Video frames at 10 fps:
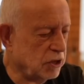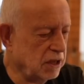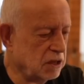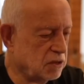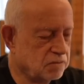in
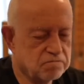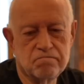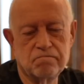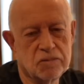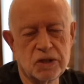its
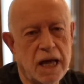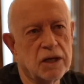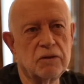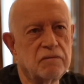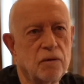
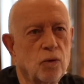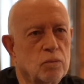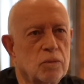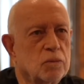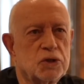standard
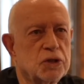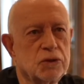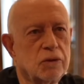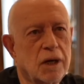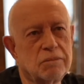form was just
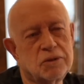not up